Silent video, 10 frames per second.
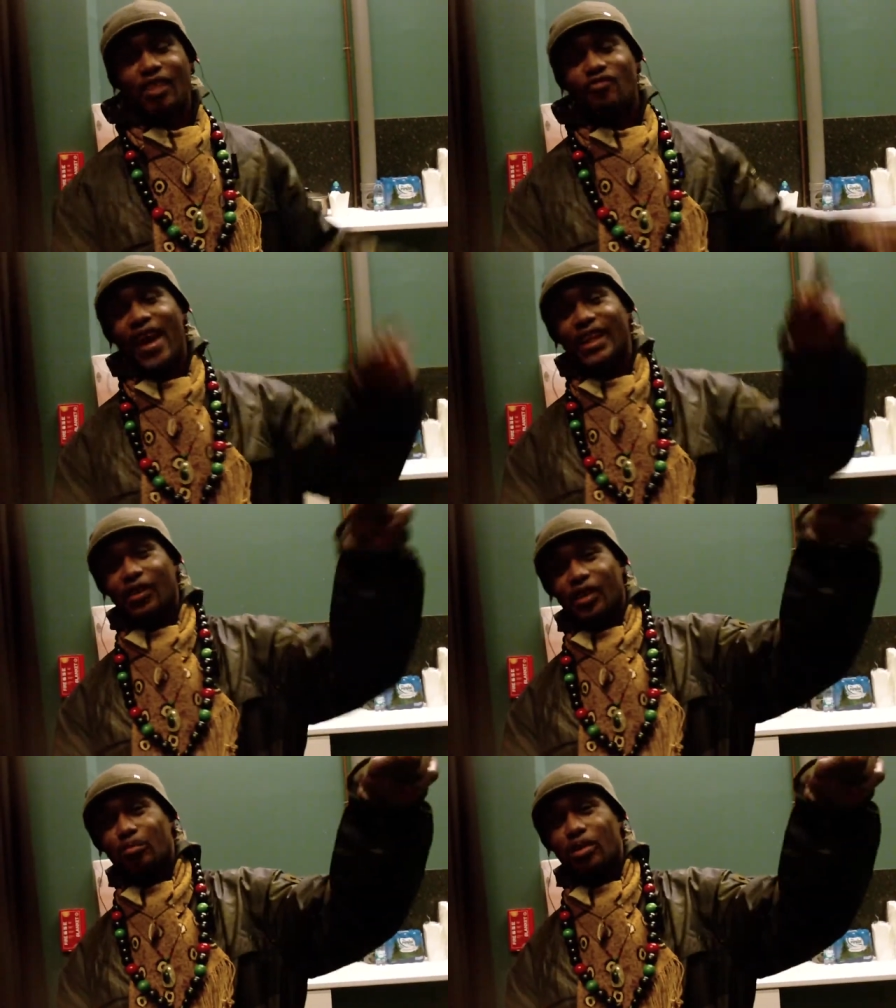right there
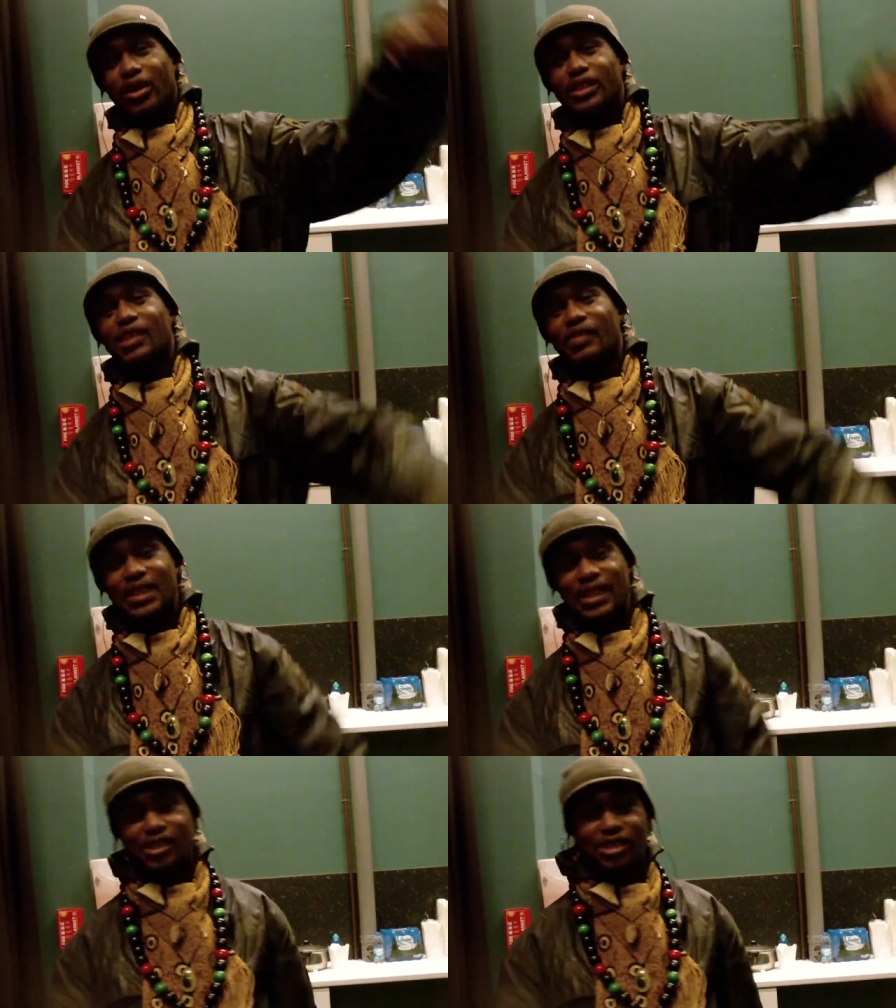on the block, Seven
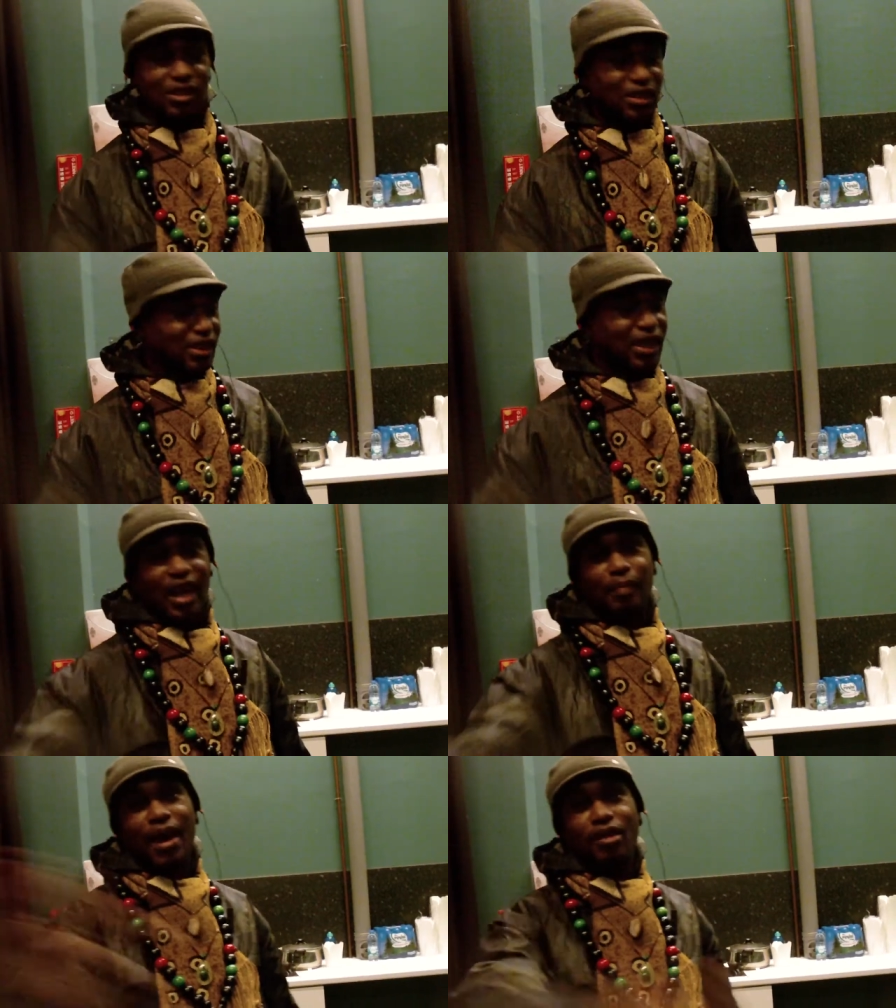Sisters.
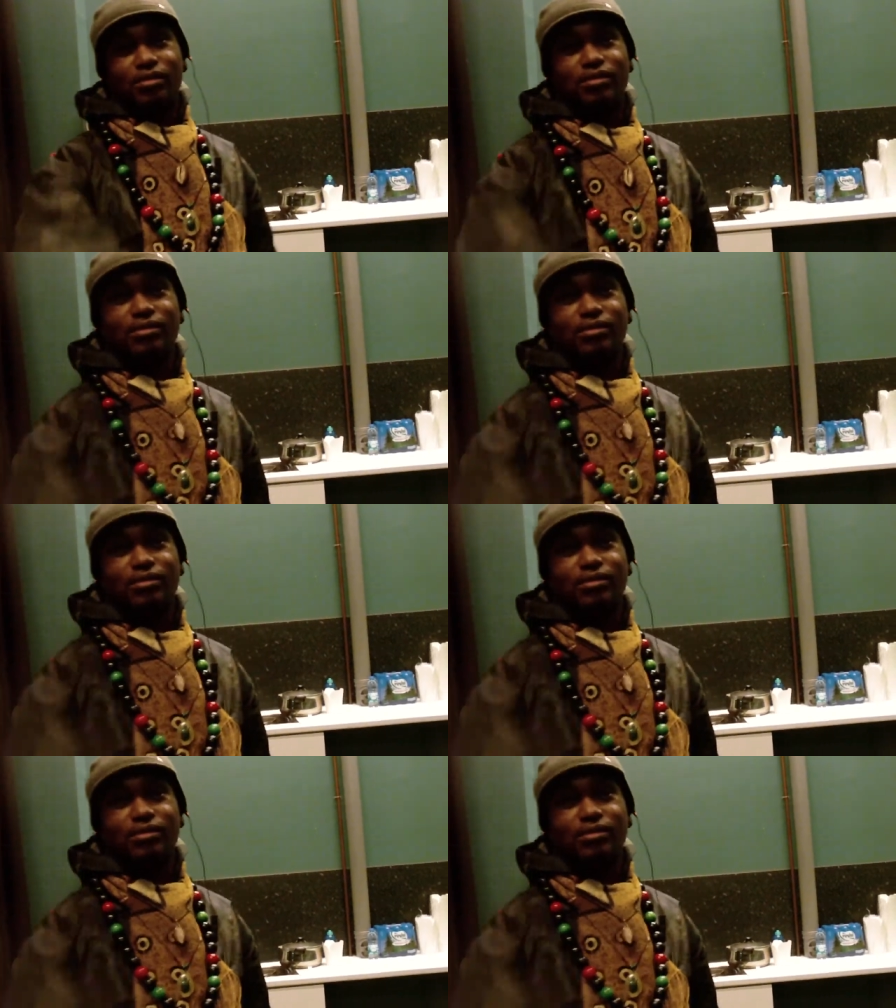I'm